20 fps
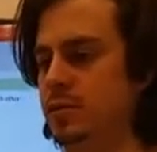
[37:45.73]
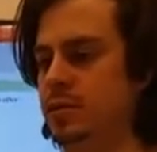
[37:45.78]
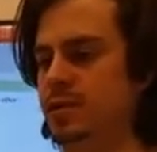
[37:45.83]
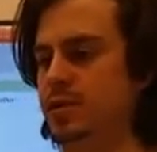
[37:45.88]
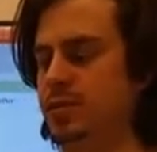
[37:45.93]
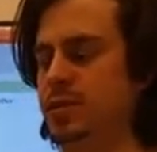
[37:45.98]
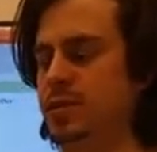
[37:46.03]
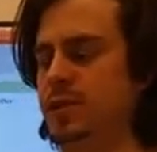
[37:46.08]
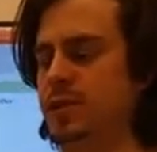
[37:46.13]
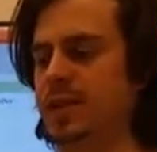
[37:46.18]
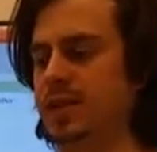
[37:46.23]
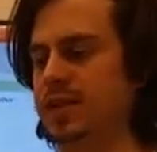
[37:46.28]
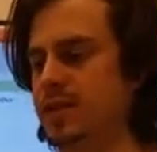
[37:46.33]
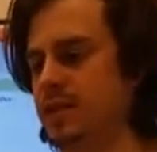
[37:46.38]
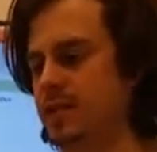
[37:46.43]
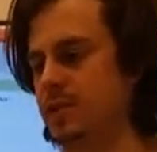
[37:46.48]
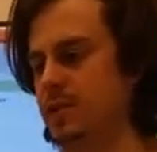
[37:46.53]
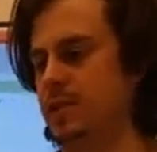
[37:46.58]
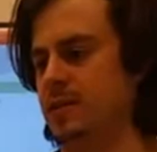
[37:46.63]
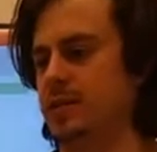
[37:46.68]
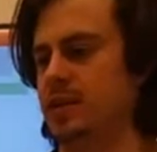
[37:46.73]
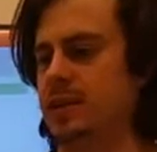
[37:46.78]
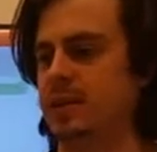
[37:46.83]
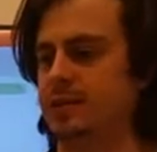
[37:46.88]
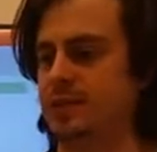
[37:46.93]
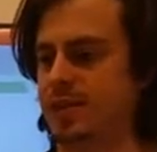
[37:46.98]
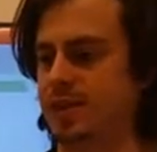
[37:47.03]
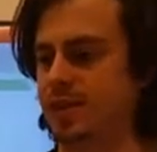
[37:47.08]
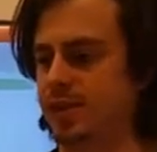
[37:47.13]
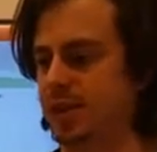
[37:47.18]
So we already talked about
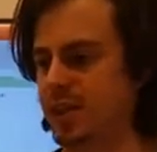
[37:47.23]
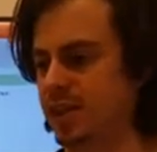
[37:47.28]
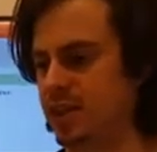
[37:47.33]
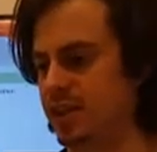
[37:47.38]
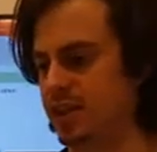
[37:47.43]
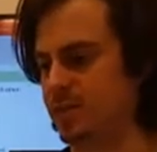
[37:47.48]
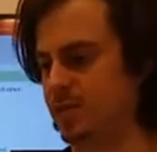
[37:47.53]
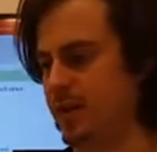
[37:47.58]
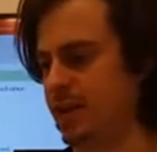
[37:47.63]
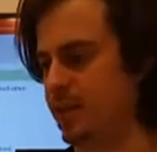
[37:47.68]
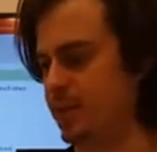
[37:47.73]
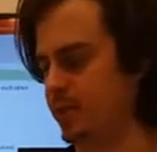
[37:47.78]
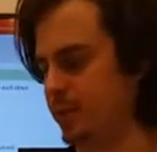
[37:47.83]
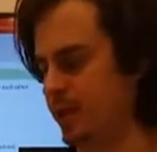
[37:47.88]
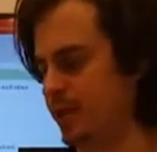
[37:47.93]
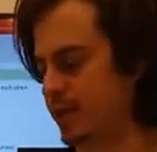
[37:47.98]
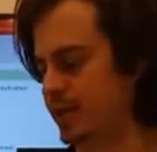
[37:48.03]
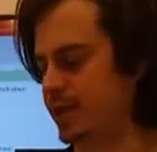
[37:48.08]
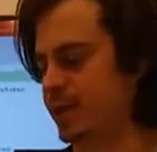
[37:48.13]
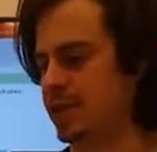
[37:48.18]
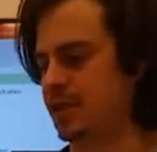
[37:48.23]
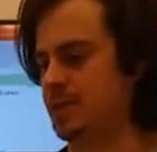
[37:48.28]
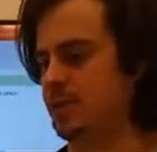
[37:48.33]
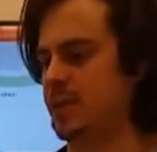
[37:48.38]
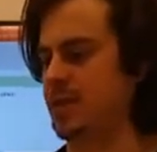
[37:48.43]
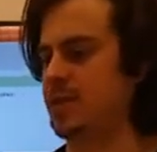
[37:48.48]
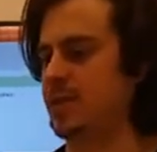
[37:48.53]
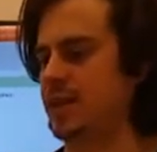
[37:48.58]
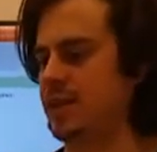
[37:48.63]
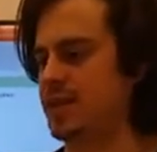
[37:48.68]
gift exchange, bride price, some
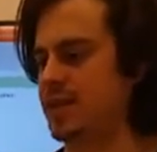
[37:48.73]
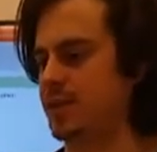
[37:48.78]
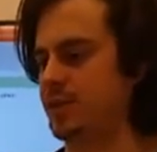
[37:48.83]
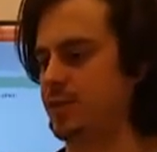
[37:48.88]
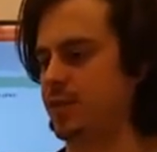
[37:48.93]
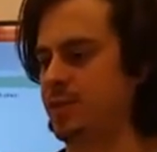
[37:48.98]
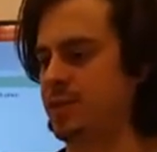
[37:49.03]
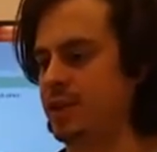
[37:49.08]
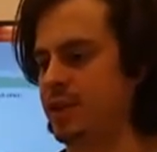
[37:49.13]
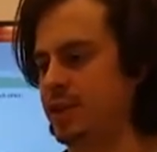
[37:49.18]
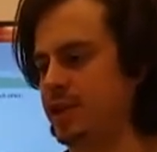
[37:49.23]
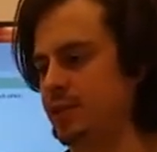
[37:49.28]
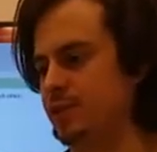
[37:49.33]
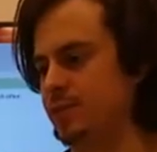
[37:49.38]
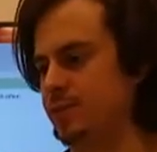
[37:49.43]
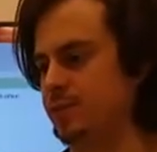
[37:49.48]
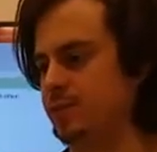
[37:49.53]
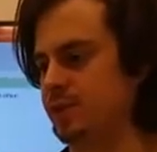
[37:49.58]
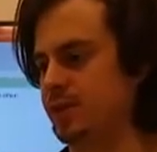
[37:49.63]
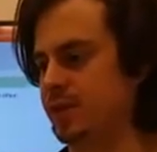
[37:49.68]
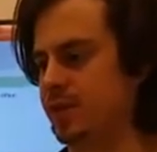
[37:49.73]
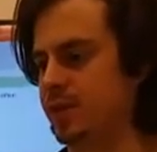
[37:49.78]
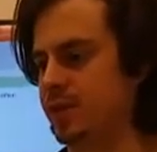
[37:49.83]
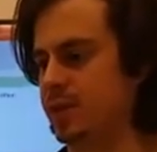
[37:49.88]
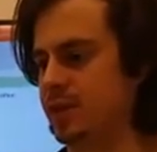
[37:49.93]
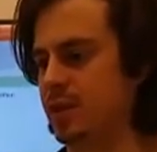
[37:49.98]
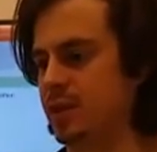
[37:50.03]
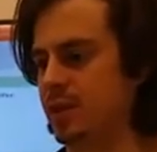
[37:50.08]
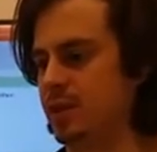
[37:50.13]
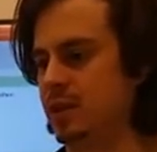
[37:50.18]
of the things that would have been
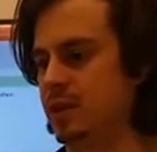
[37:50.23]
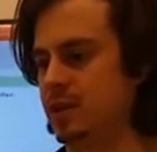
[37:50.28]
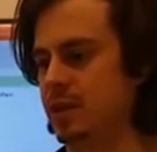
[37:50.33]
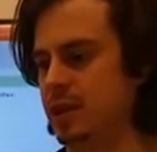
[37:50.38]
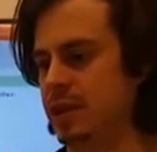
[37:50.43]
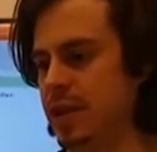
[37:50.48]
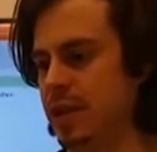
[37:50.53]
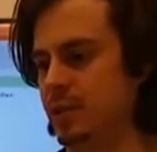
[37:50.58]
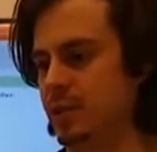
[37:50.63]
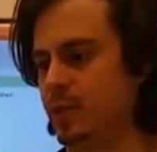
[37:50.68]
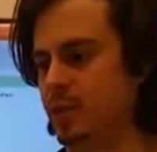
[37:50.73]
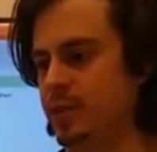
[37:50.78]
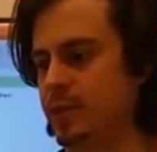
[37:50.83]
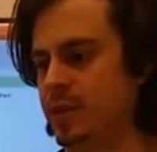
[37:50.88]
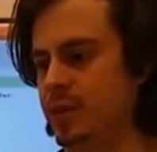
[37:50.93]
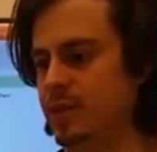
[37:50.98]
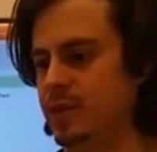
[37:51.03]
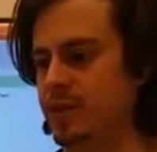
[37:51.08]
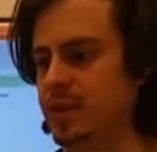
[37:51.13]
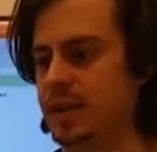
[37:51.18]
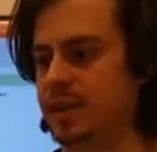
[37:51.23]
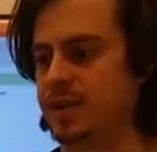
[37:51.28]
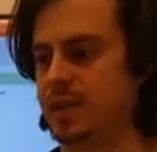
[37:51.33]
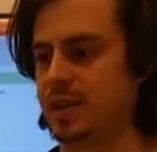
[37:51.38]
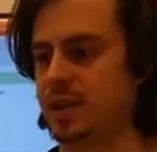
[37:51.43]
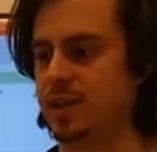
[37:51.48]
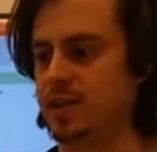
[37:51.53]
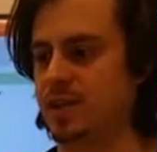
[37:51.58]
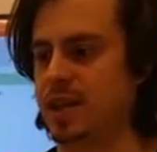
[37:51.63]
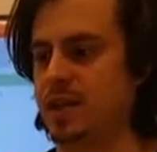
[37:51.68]
used, and that would have been things
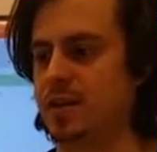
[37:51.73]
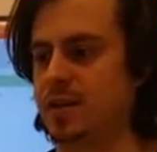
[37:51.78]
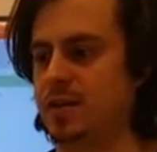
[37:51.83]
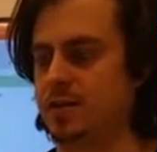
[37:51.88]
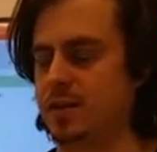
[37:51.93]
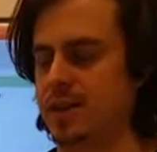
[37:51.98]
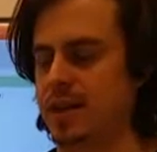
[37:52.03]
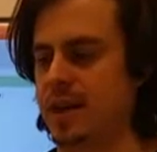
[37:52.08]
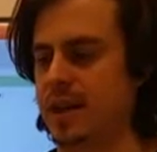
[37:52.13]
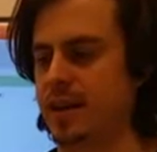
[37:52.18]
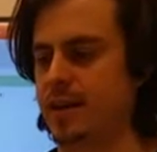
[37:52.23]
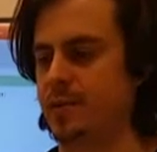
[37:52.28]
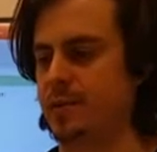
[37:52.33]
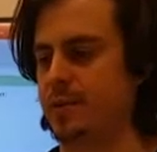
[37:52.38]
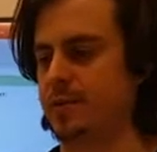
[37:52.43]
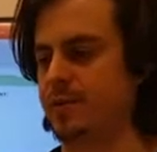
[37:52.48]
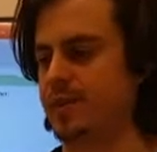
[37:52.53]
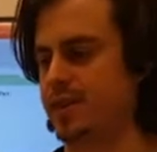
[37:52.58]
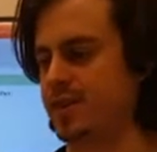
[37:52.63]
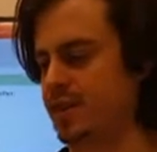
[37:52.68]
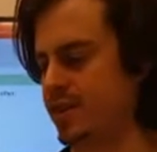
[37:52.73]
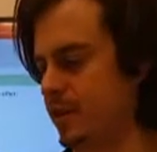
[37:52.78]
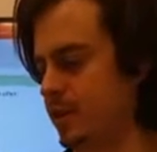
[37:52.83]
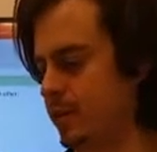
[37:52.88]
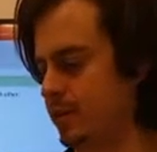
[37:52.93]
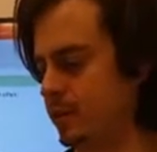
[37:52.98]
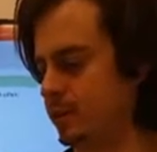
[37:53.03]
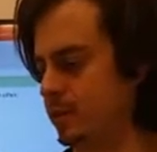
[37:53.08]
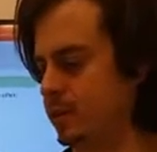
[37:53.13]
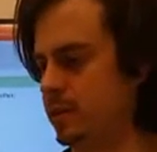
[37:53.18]
like shells, amber,
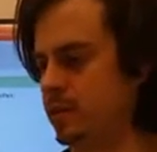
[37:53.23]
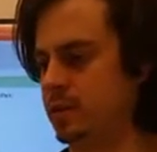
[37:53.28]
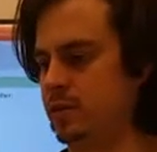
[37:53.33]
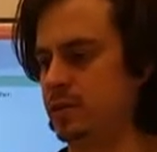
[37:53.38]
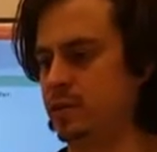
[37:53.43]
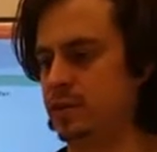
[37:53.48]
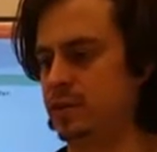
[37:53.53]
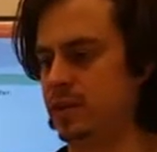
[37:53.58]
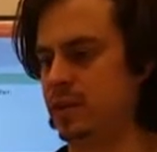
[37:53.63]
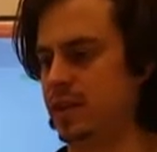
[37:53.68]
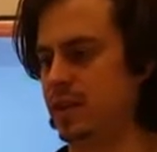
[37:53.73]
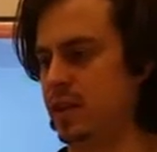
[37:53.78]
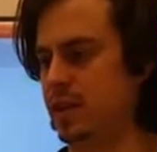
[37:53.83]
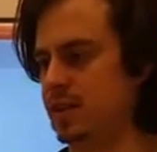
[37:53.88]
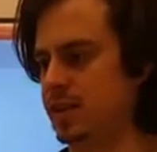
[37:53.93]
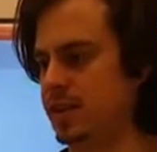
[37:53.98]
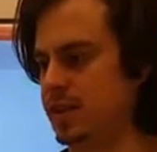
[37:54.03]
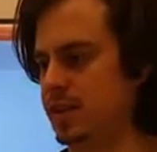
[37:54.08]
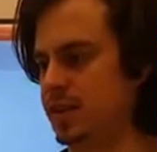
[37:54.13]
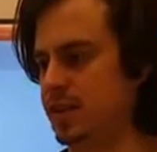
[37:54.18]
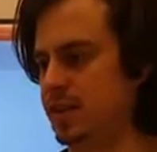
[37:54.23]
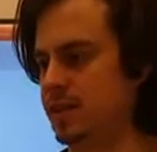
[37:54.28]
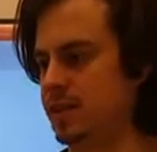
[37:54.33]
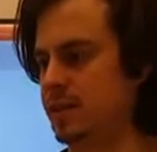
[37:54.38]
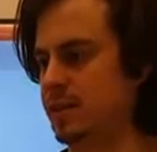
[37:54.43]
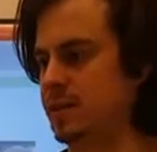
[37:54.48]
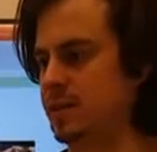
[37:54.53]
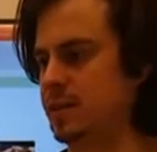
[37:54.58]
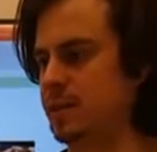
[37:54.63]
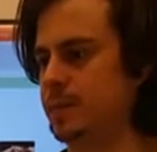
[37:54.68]
stone,
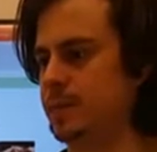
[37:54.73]
tusks,